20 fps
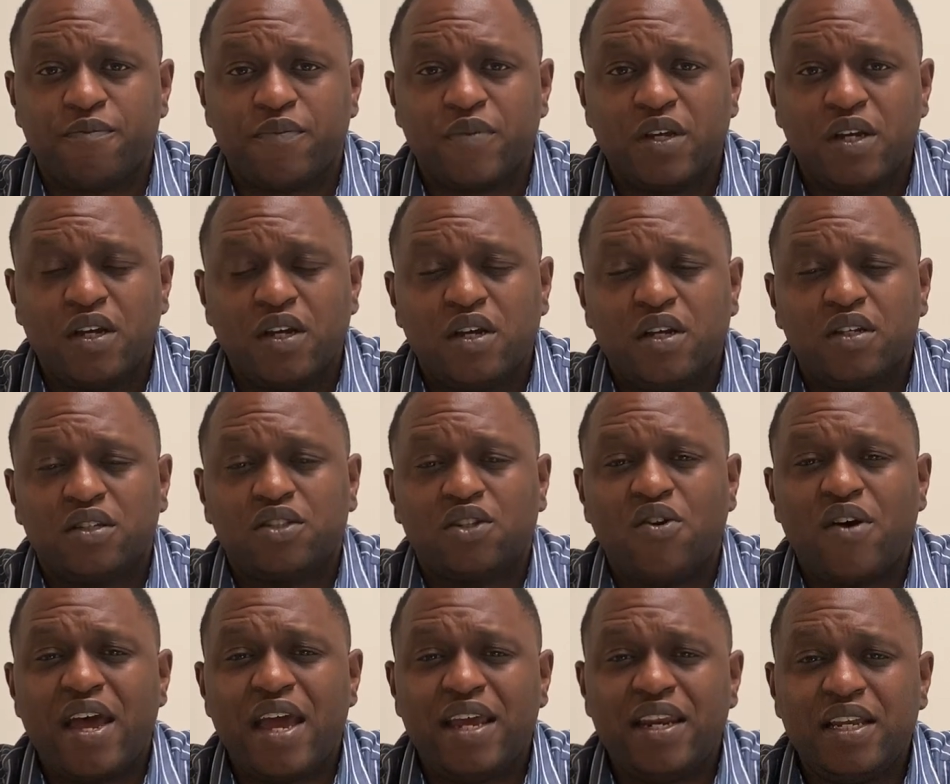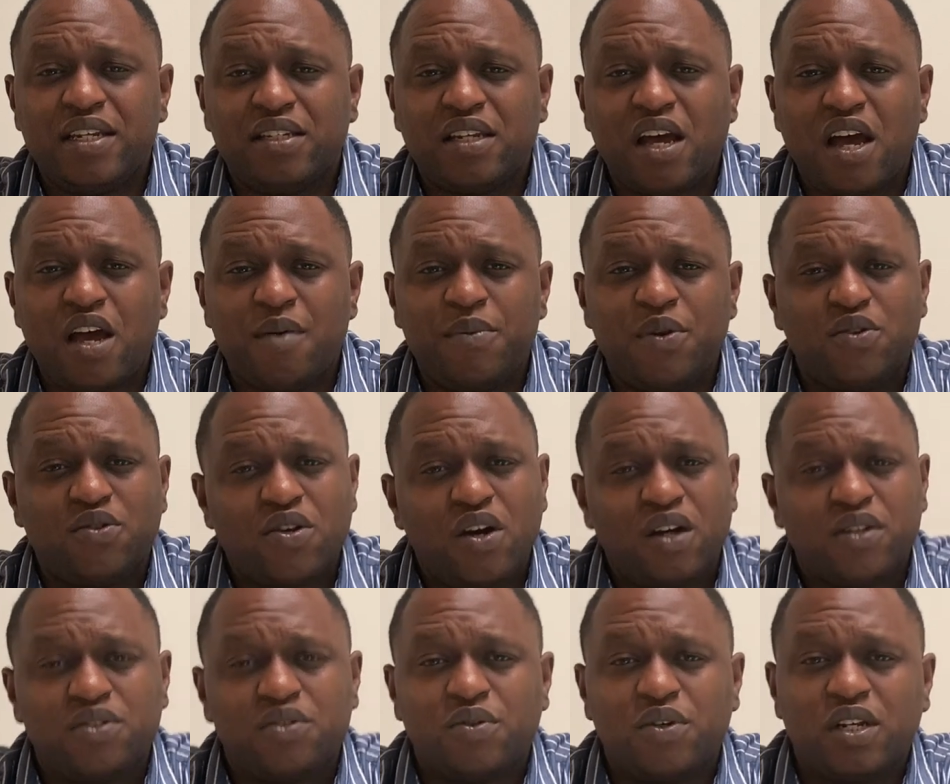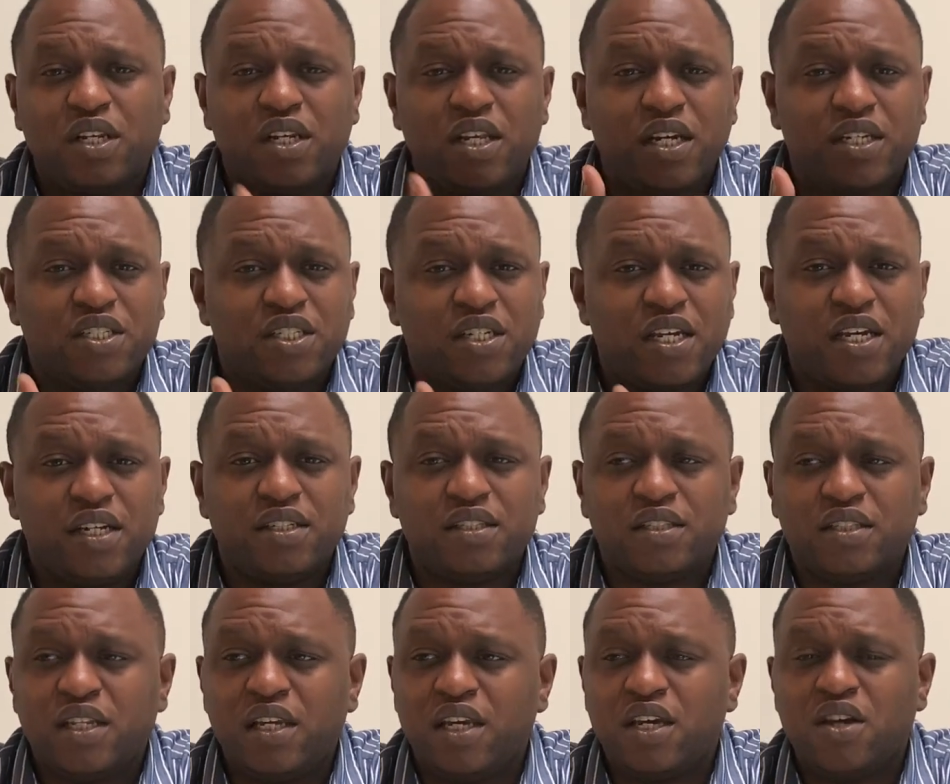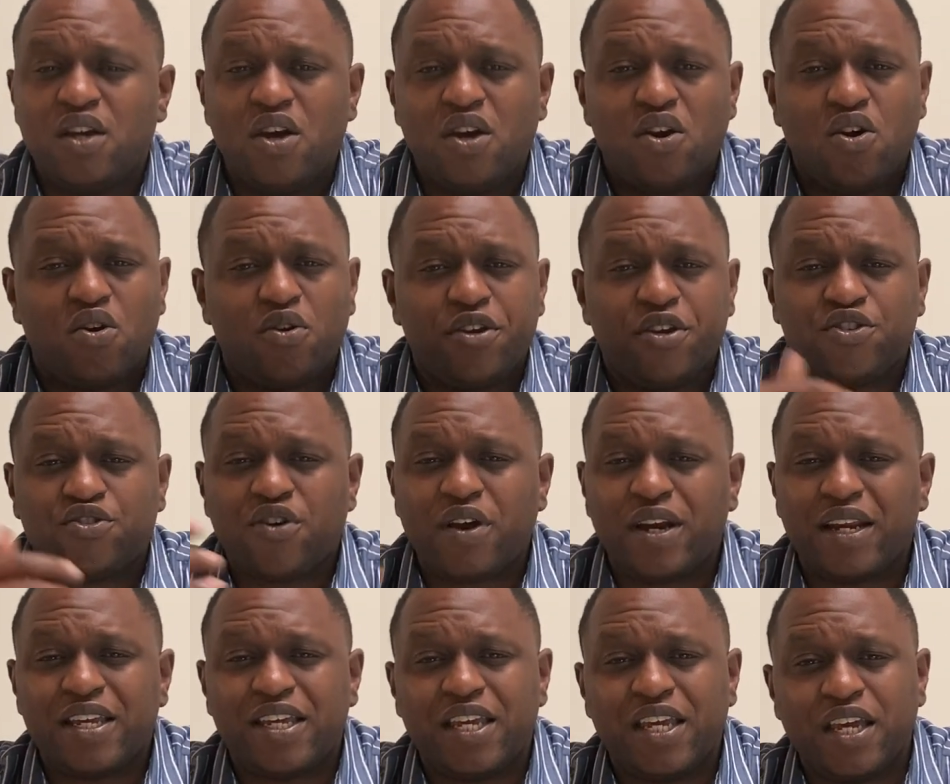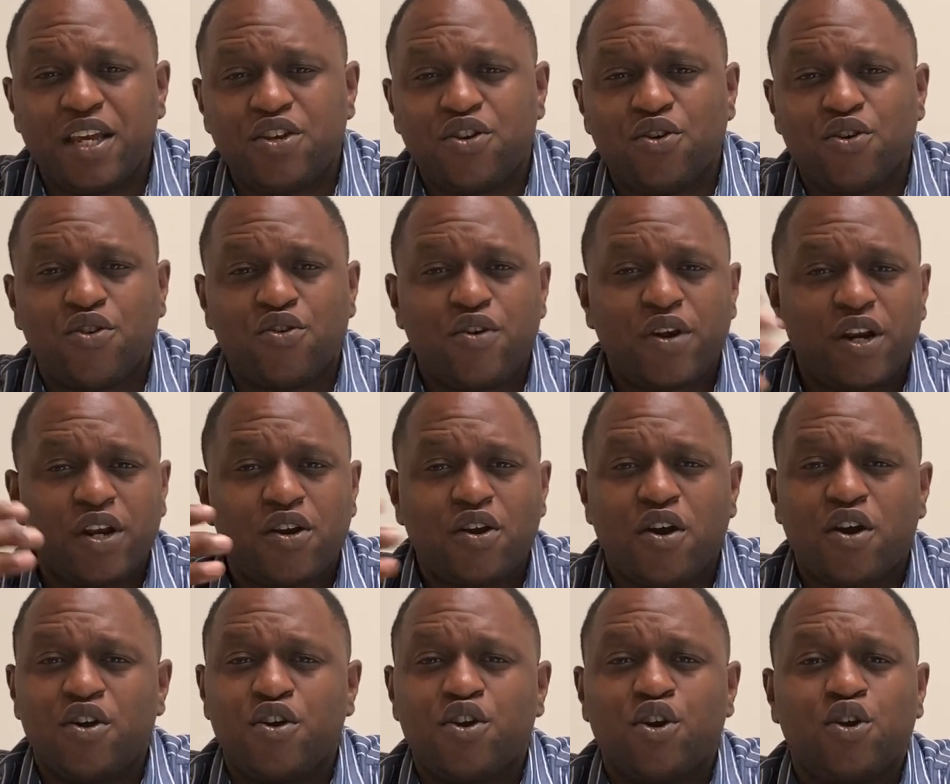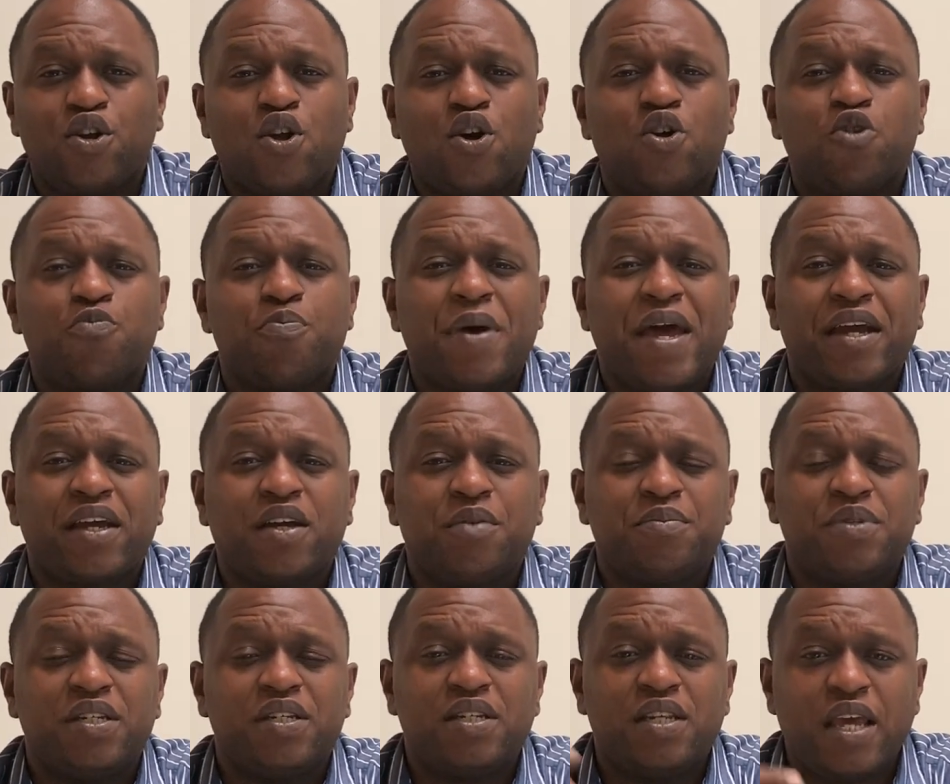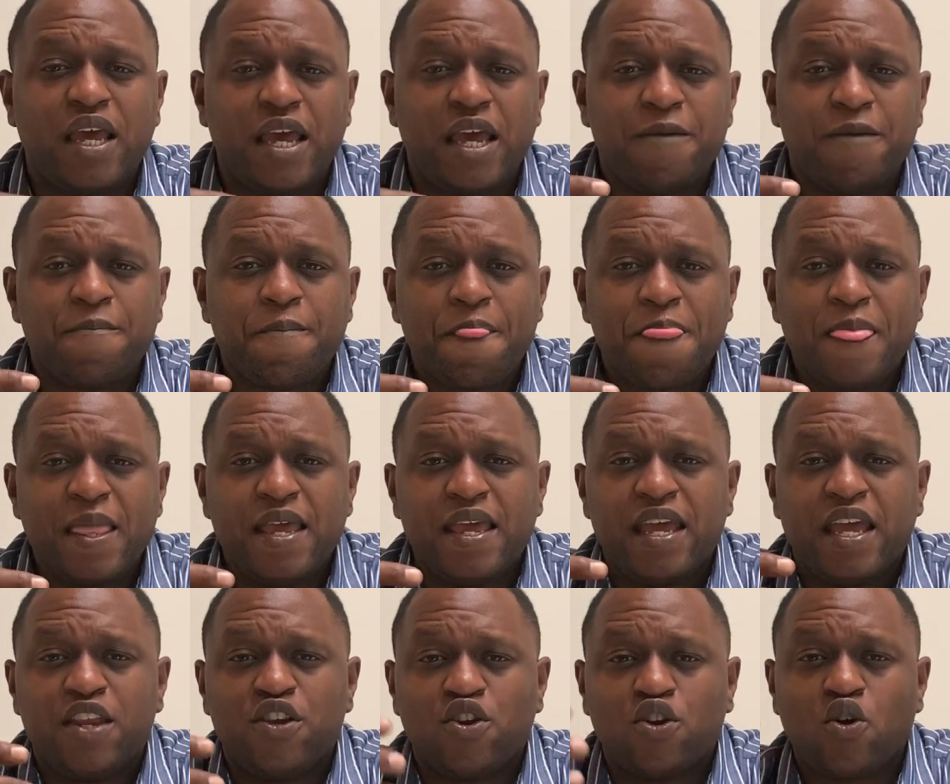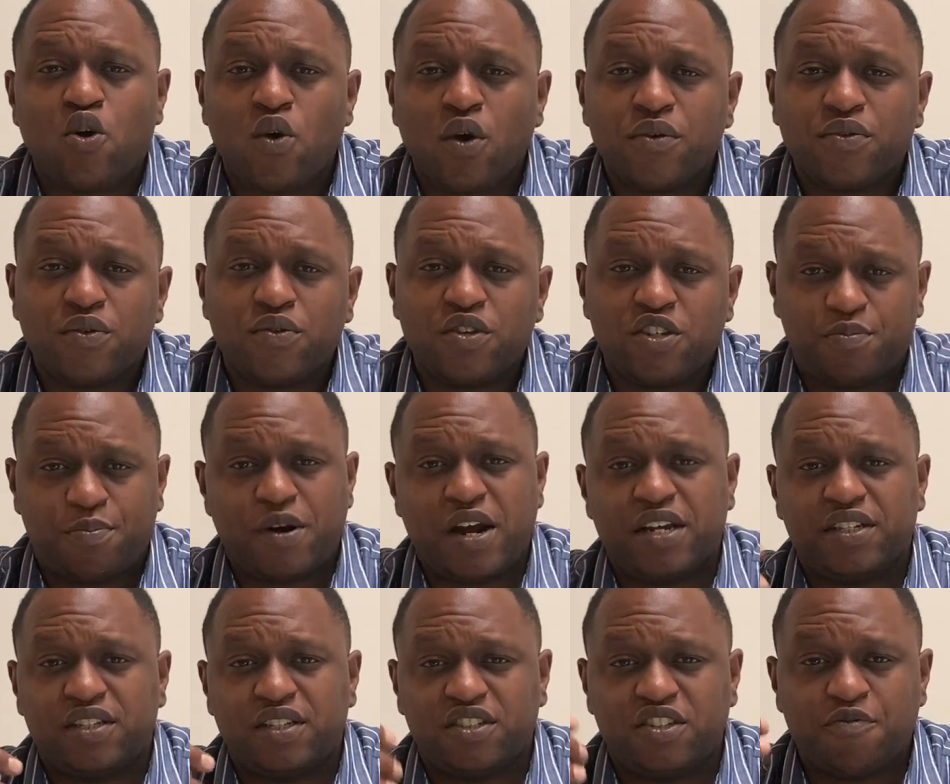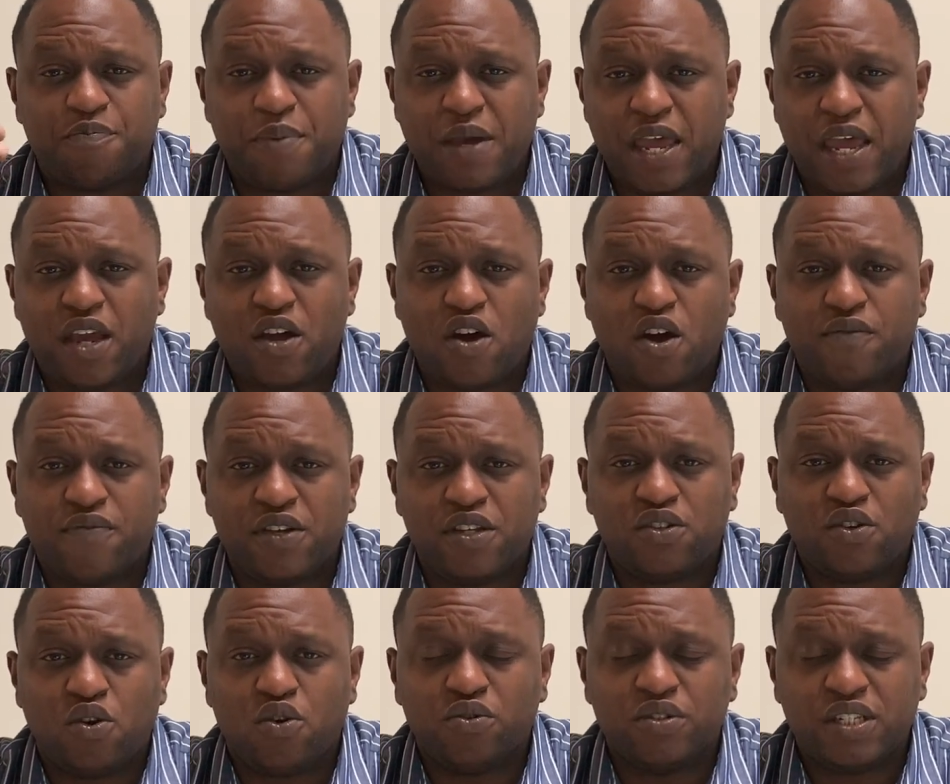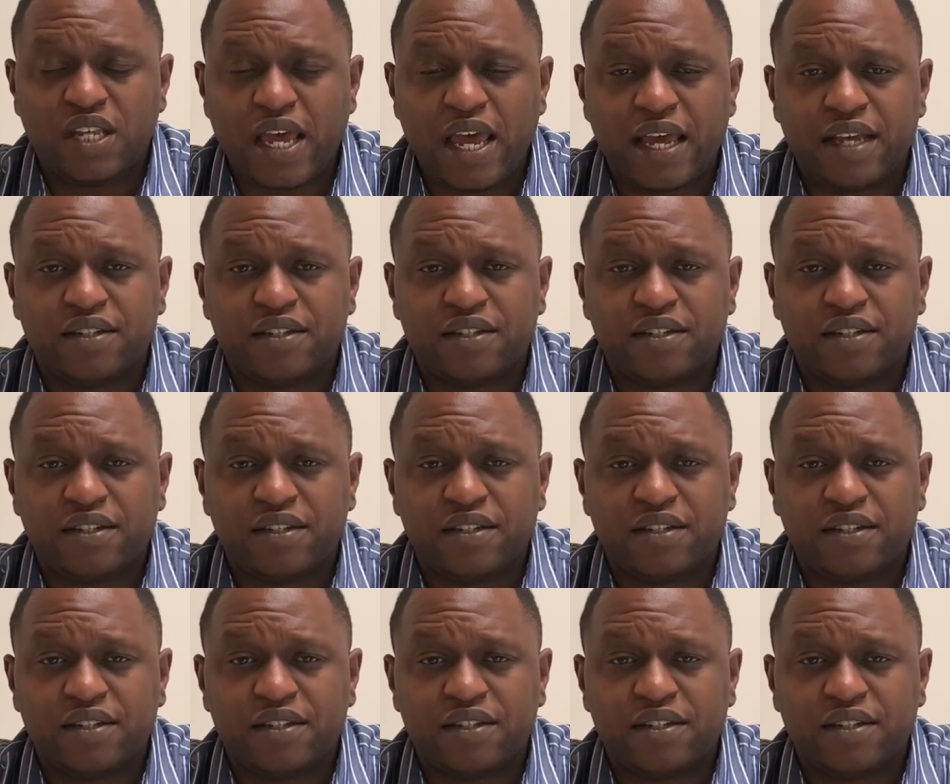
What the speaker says: So anytime you talk to a collection agency or you're trying to get your credit card or your loan back up to date and you're going through this process of paying off these old debts,